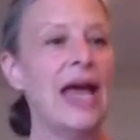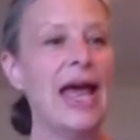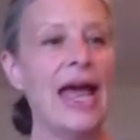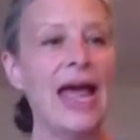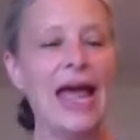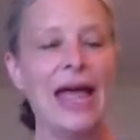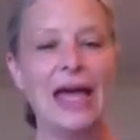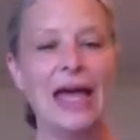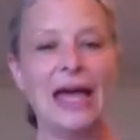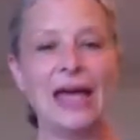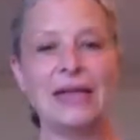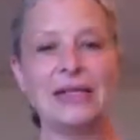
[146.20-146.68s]

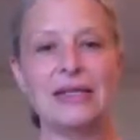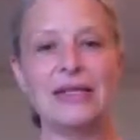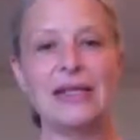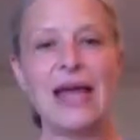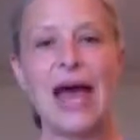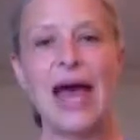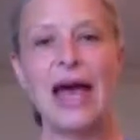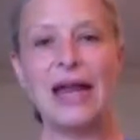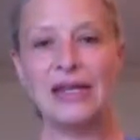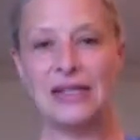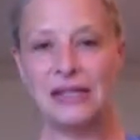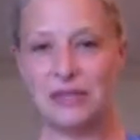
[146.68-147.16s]
And
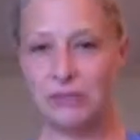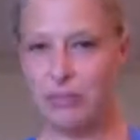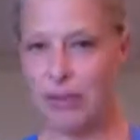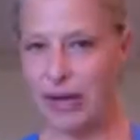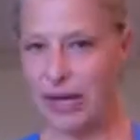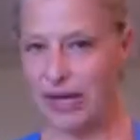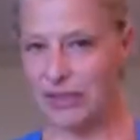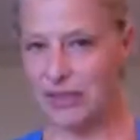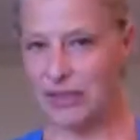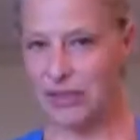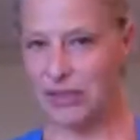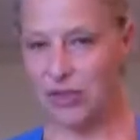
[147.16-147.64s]
that is
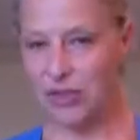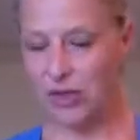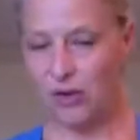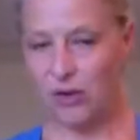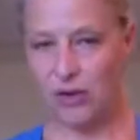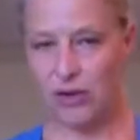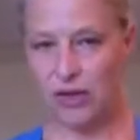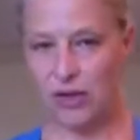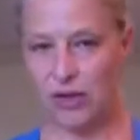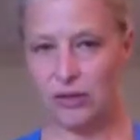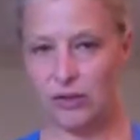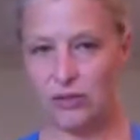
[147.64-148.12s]
based
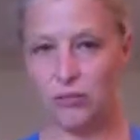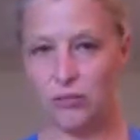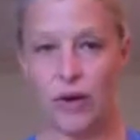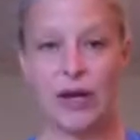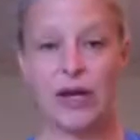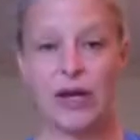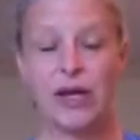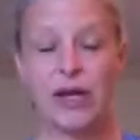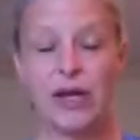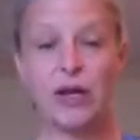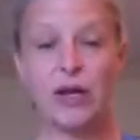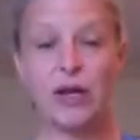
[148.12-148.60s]
on
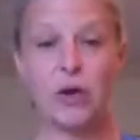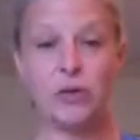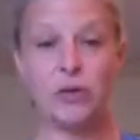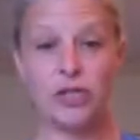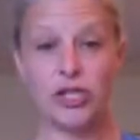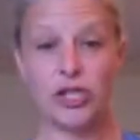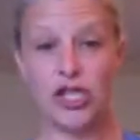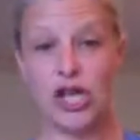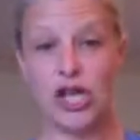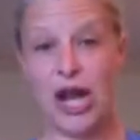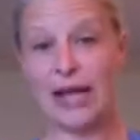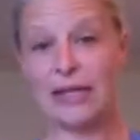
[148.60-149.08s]
running
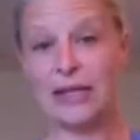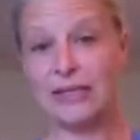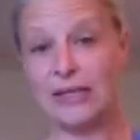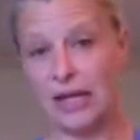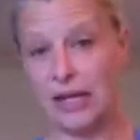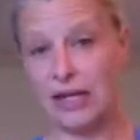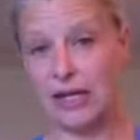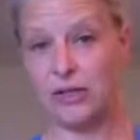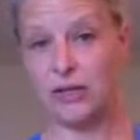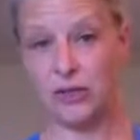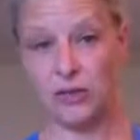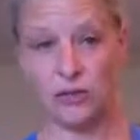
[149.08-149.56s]
coach Jack
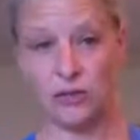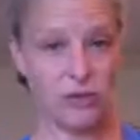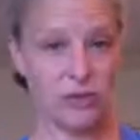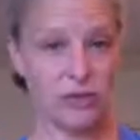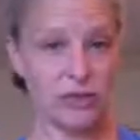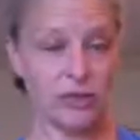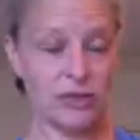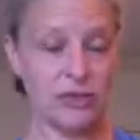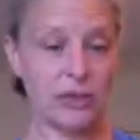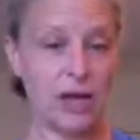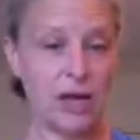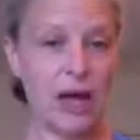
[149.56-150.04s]

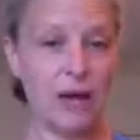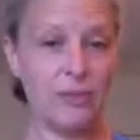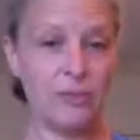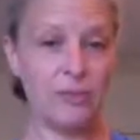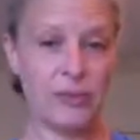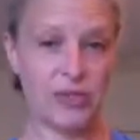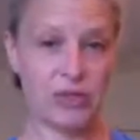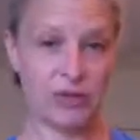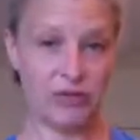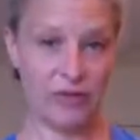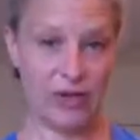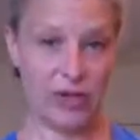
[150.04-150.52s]
Daniels'
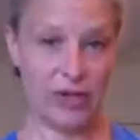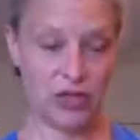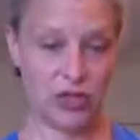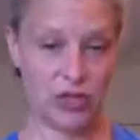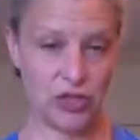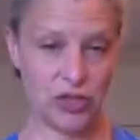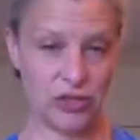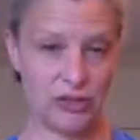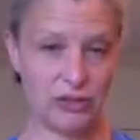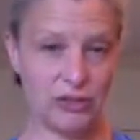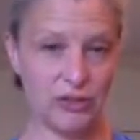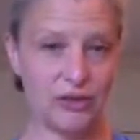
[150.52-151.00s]

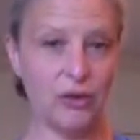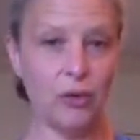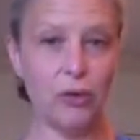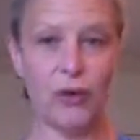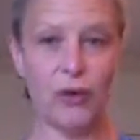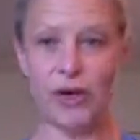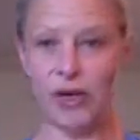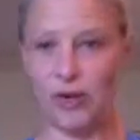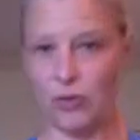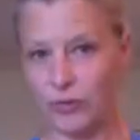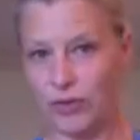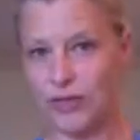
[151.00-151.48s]
observation,
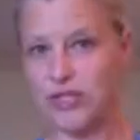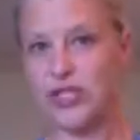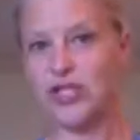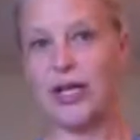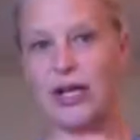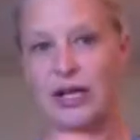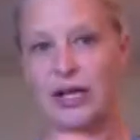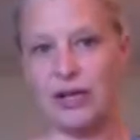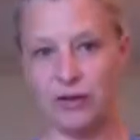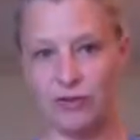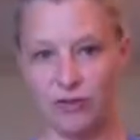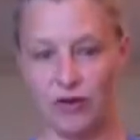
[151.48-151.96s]
or it
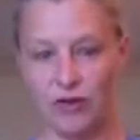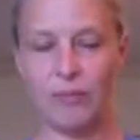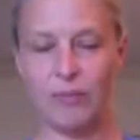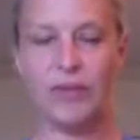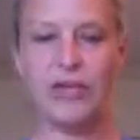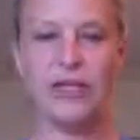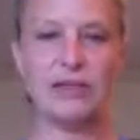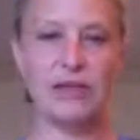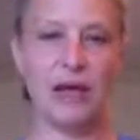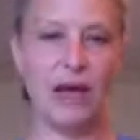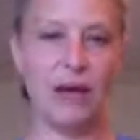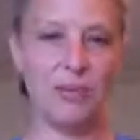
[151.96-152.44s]
originated from
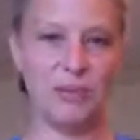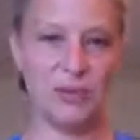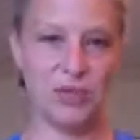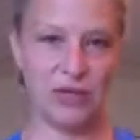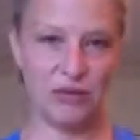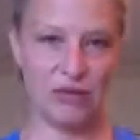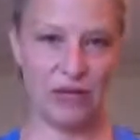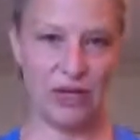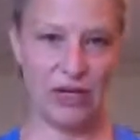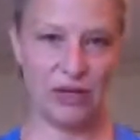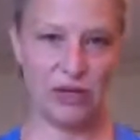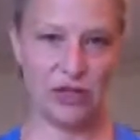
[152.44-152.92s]
his
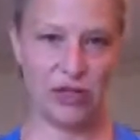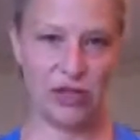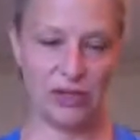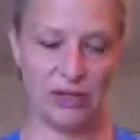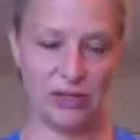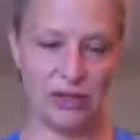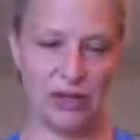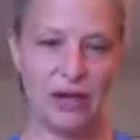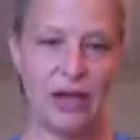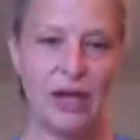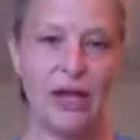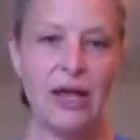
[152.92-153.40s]

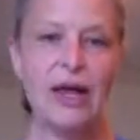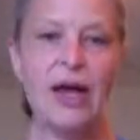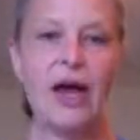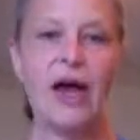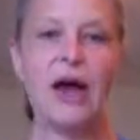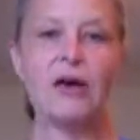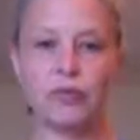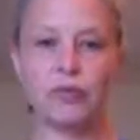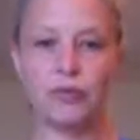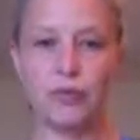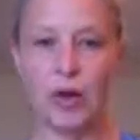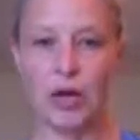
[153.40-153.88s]
observation
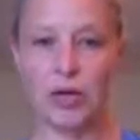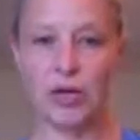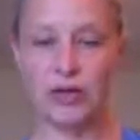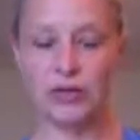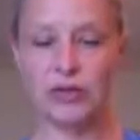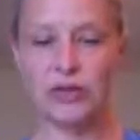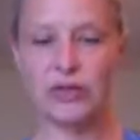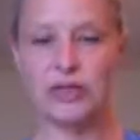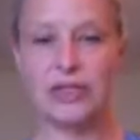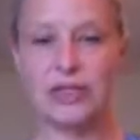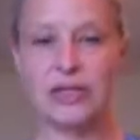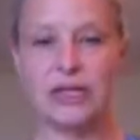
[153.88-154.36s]
of
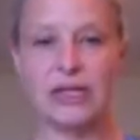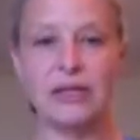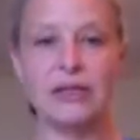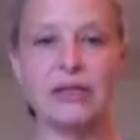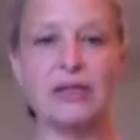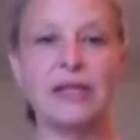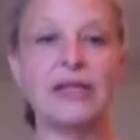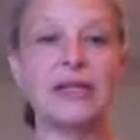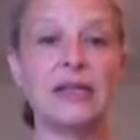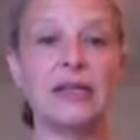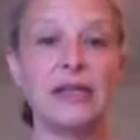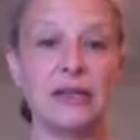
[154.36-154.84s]
runners in
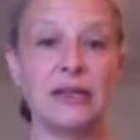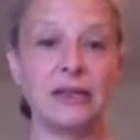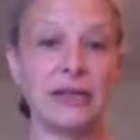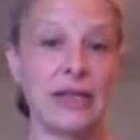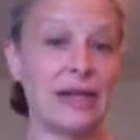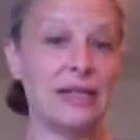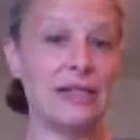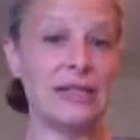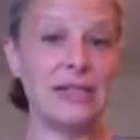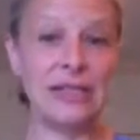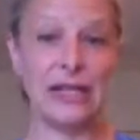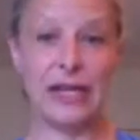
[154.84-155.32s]
the
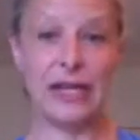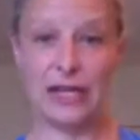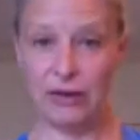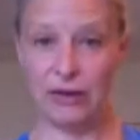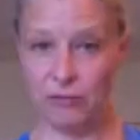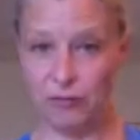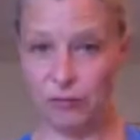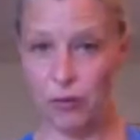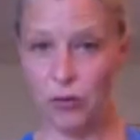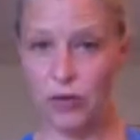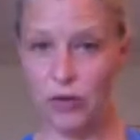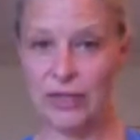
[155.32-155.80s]

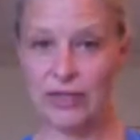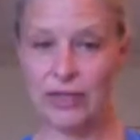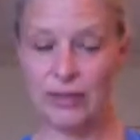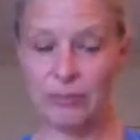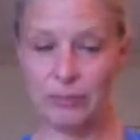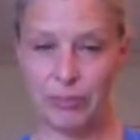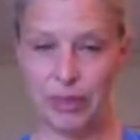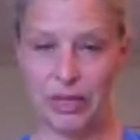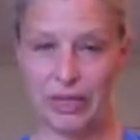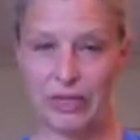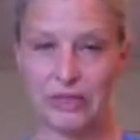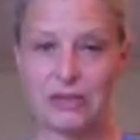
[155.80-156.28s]
1984
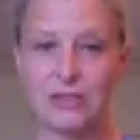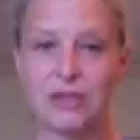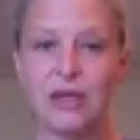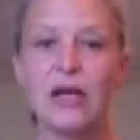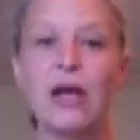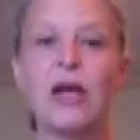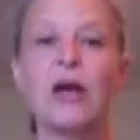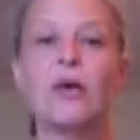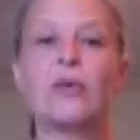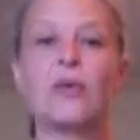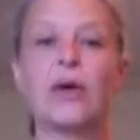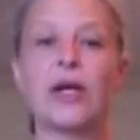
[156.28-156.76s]
Olympics,
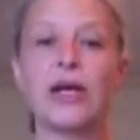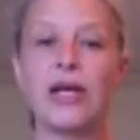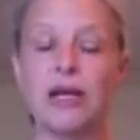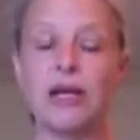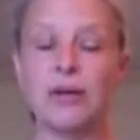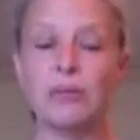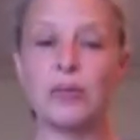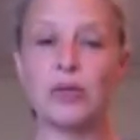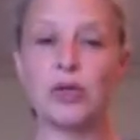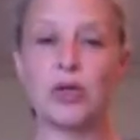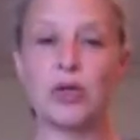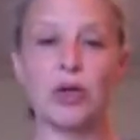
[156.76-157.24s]
where he
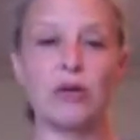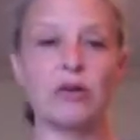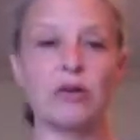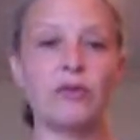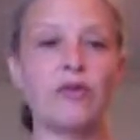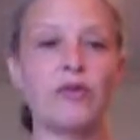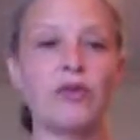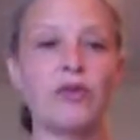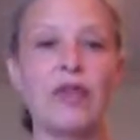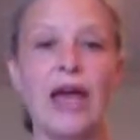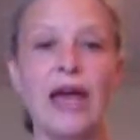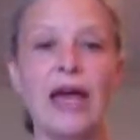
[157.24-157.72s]

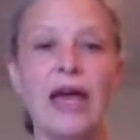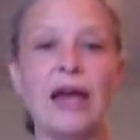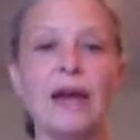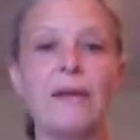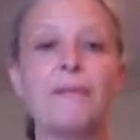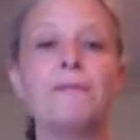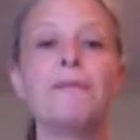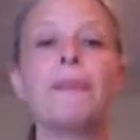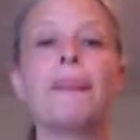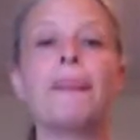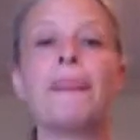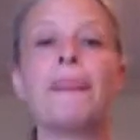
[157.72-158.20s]
observed that
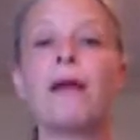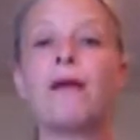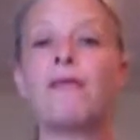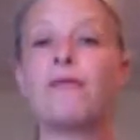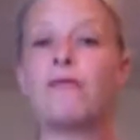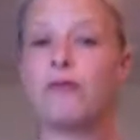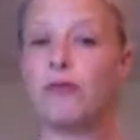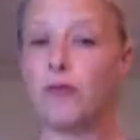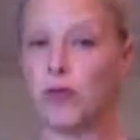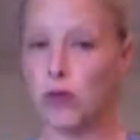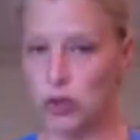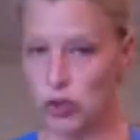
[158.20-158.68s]

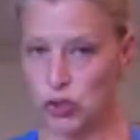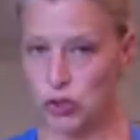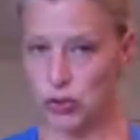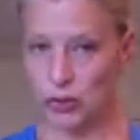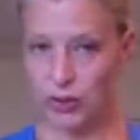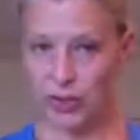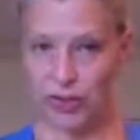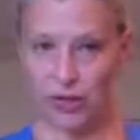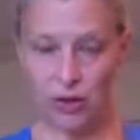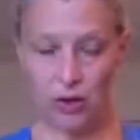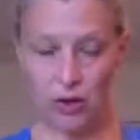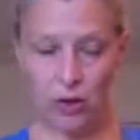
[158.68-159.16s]

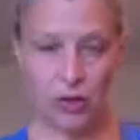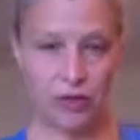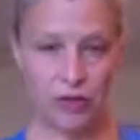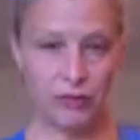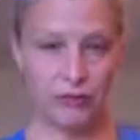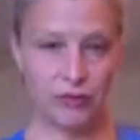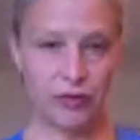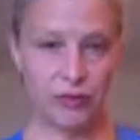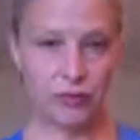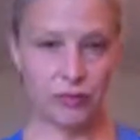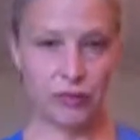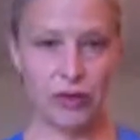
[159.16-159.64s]
virtually all of
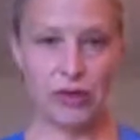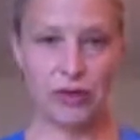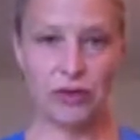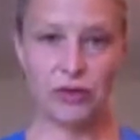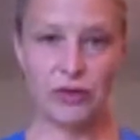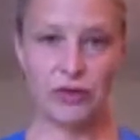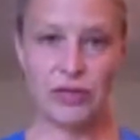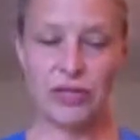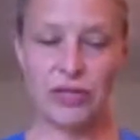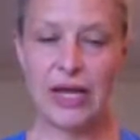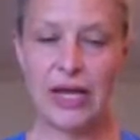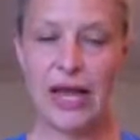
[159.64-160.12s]
the
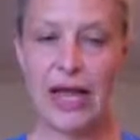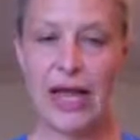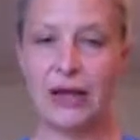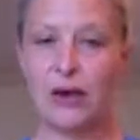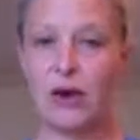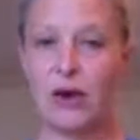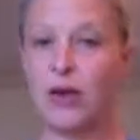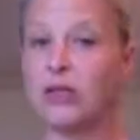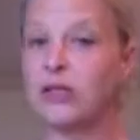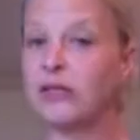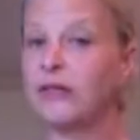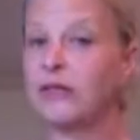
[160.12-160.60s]
runners at
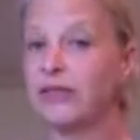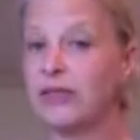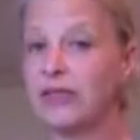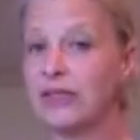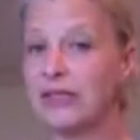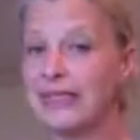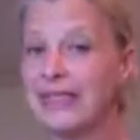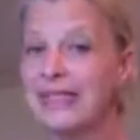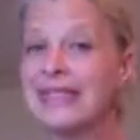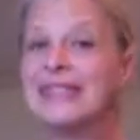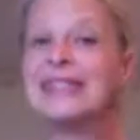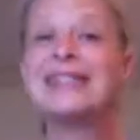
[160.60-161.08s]
all of the
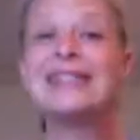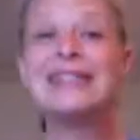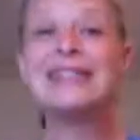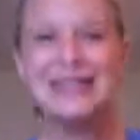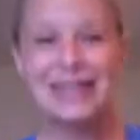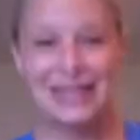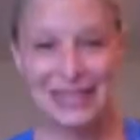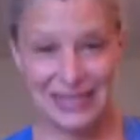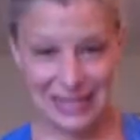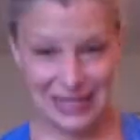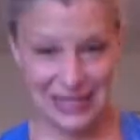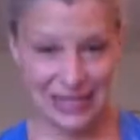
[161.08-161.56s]

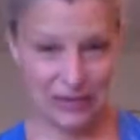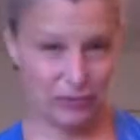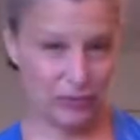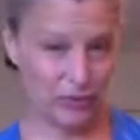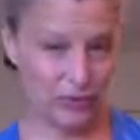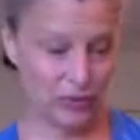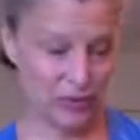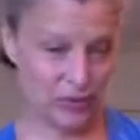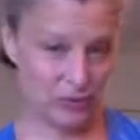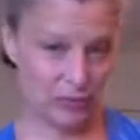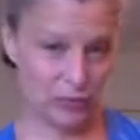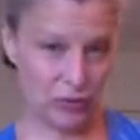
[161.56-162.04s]
distances he
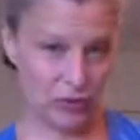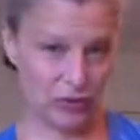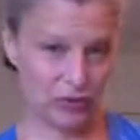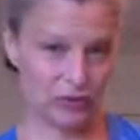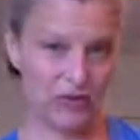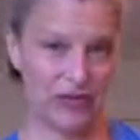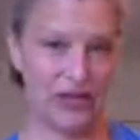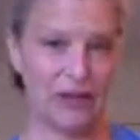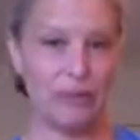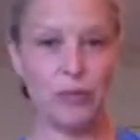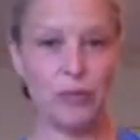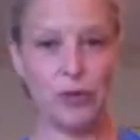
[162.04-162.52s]
was
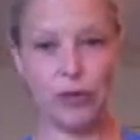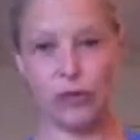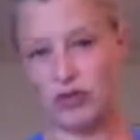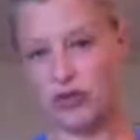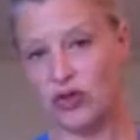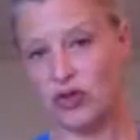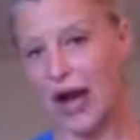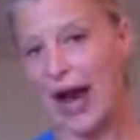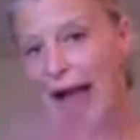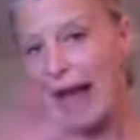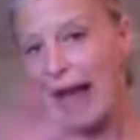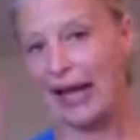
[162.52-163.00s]
observing, both
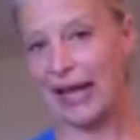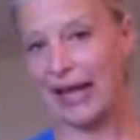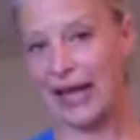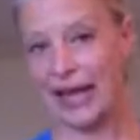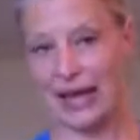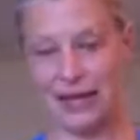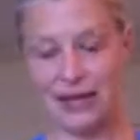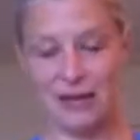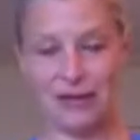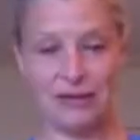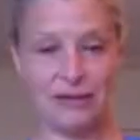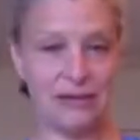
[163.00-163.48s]
track
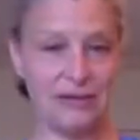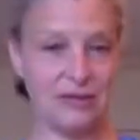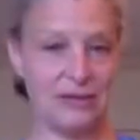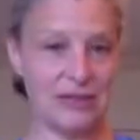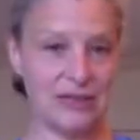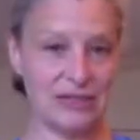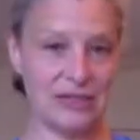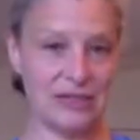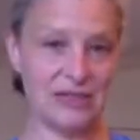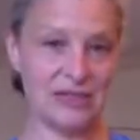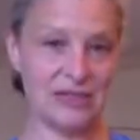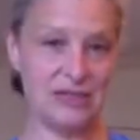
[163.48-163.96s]
and
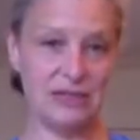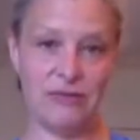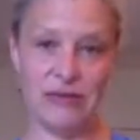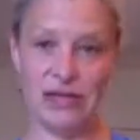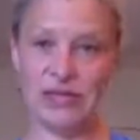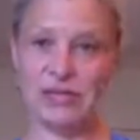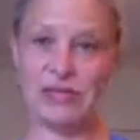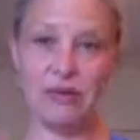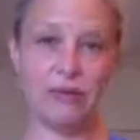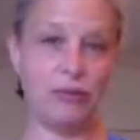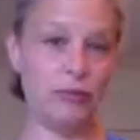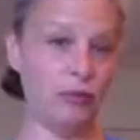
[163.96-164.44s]
distance
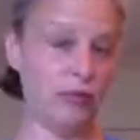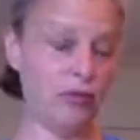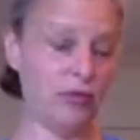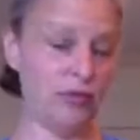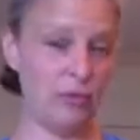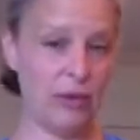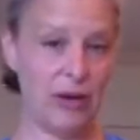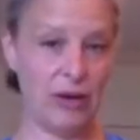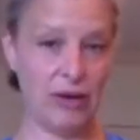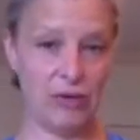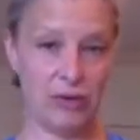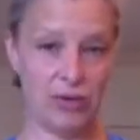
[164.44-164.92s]
events up through the
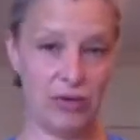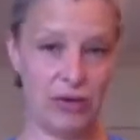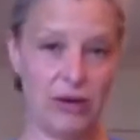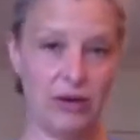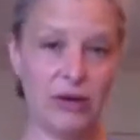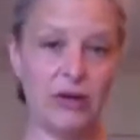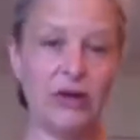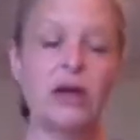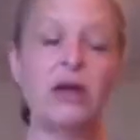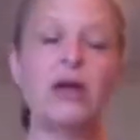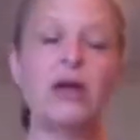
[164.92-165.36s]
marathon,